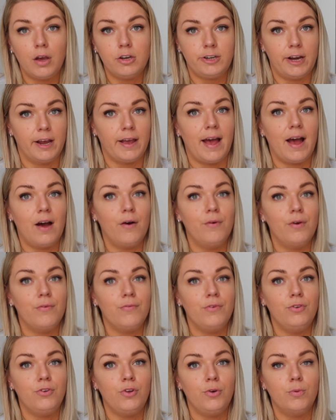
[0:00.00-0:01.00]
check it out
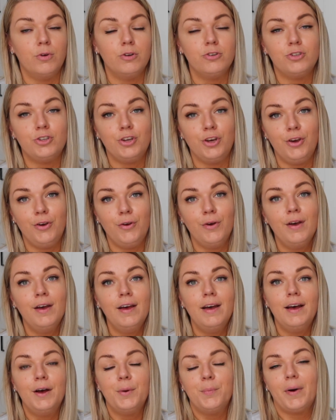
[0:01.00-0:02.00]
if you do want to.
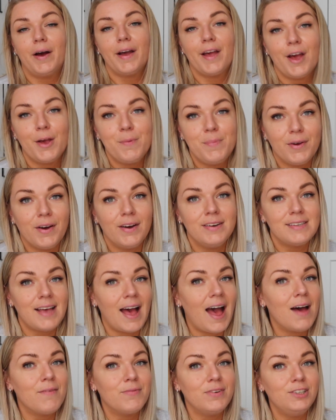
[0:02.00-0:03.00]
But I hope you guys
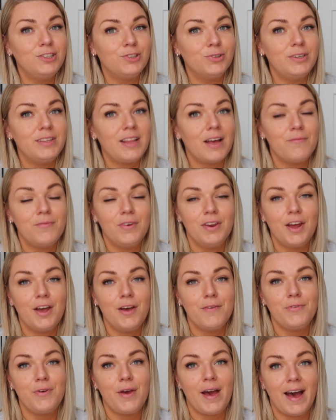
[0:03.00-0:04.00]
have enjoyed that video.
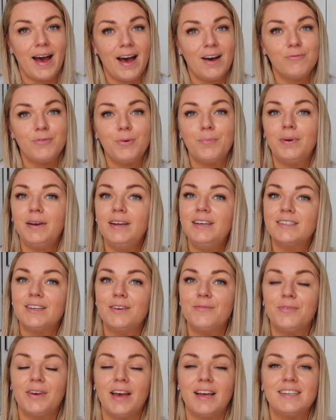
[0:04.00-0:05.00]
If you have, please
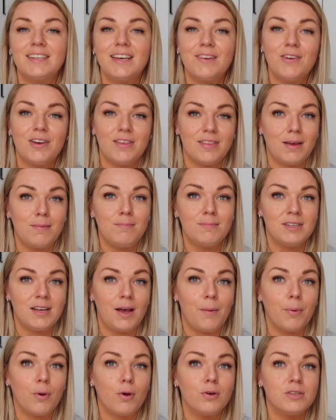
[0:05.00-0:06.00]
don't forget to give it a thumbs
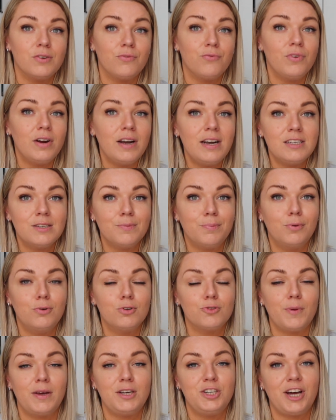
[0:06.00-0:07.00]
up because it really
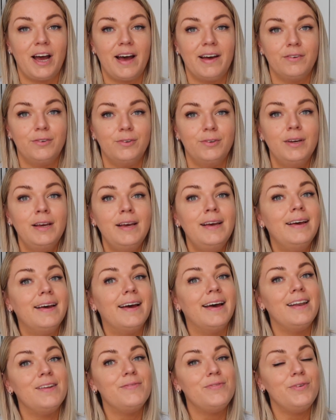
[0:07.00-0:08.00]
supports my channel.
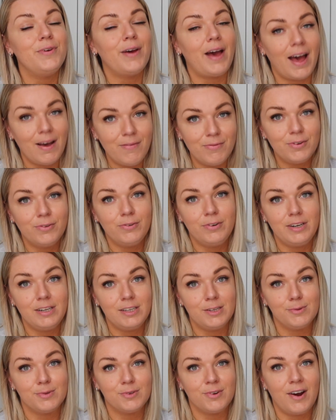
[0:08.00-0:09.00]
And if you haven't already
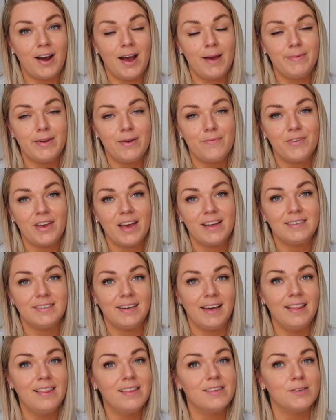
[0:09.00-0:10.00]
subscribed, don't forget to
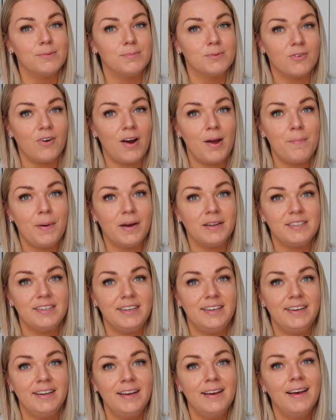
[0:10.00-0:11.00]
hit the subscribe
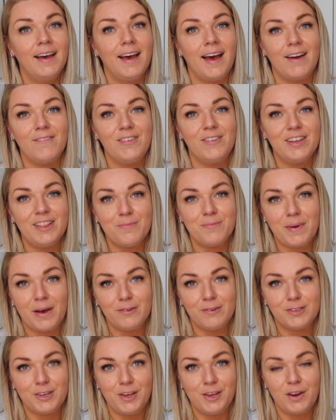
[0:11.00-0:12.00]
button and ring the
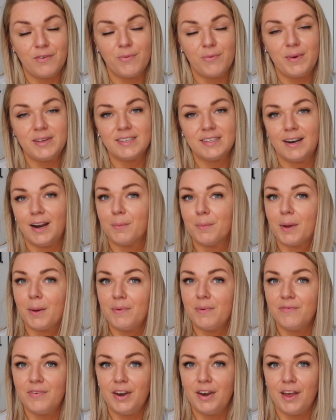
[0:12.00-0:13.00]
bell so you never miss an
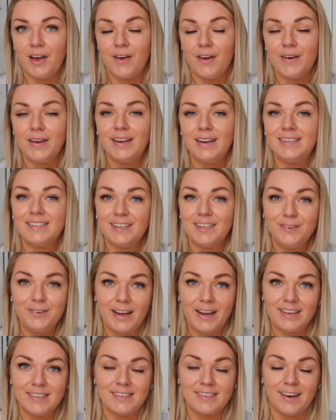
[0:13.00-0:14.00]
upcoming video. And until
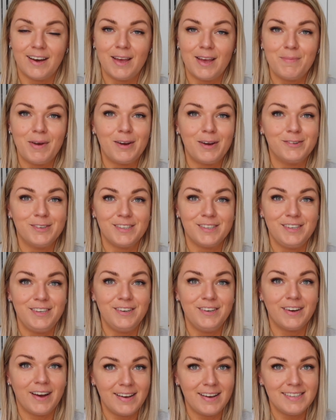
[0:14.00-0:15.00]
next time, I will see
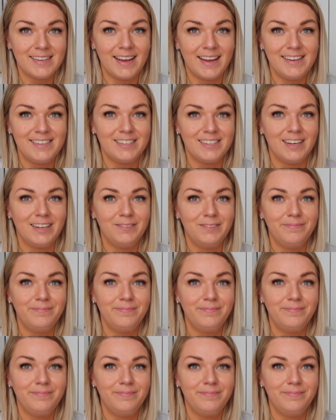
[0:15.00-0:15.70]
you guys later.